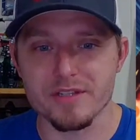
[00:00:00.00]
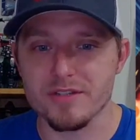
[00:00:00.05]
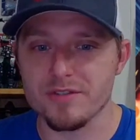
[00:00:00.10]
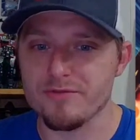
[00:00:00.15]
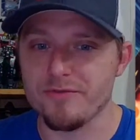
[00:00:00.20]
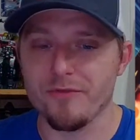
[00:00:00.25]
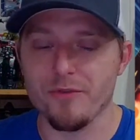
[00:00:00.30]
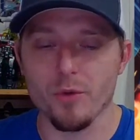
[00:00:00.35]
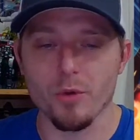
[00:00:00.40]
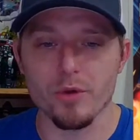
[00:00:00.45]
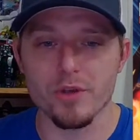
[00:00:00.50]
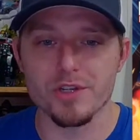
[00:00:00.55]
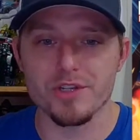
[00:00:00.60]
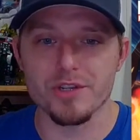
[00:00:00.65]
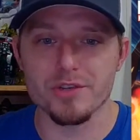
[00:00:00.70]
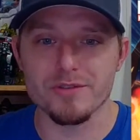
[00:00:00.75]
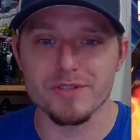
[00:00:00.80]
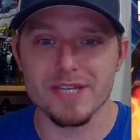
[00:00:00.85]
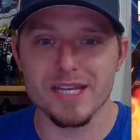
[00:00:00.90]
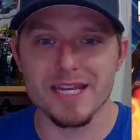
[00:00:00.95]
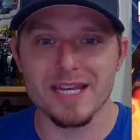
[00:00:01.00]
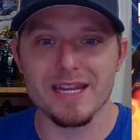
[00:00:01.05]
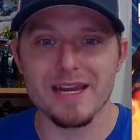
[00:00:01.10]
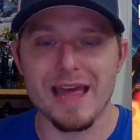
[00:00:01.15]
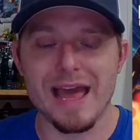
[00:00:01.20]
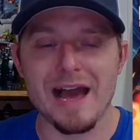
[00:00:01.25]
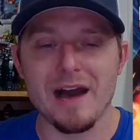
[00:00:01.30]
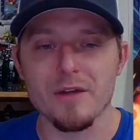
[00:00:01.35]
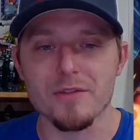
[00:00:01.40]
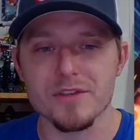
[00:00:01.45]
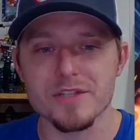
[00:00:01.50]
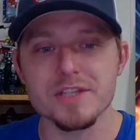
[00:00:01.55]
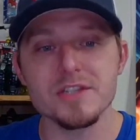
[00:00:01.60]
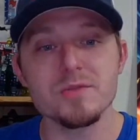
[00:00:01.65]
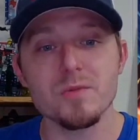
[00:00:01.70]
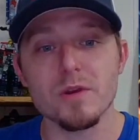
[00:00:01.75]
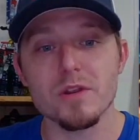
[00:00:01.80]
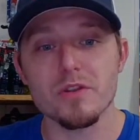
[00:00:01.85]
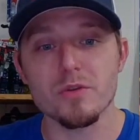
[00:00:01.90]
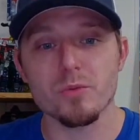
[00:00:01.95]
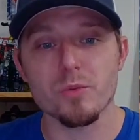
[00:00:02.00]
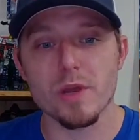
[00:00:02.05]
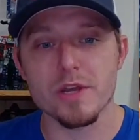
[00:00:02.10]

It's four issues in and out. This is one of the